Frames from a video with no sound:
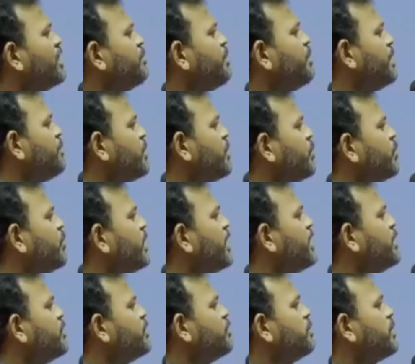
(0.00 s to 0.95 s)
the people who
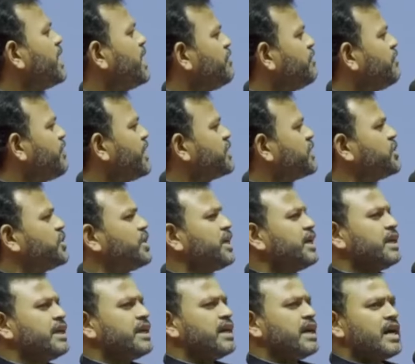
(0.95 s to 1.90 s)
are into
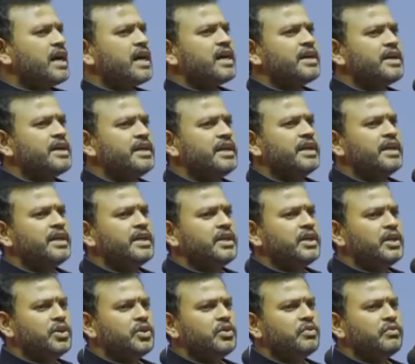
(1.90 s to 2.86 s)
manufacturing,
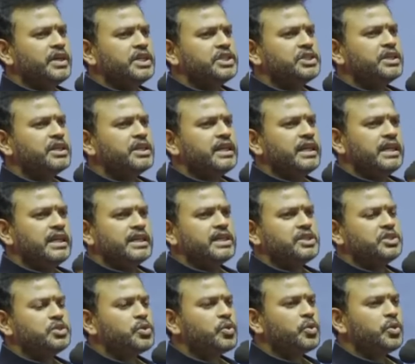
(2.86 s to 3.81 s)
R&D, innovation in
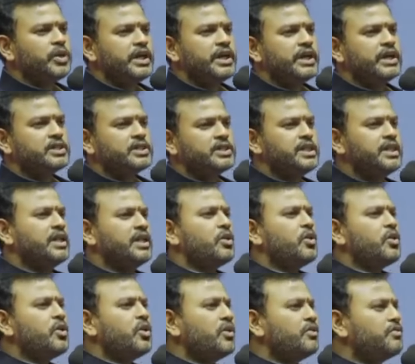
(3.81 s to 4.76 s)
this drone industry,
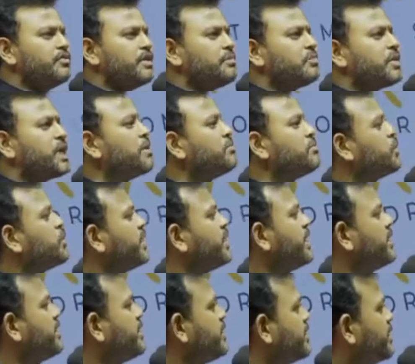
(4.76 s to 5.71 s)
all of them come
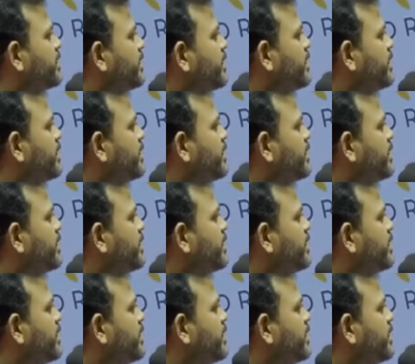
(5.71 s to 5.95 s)
together.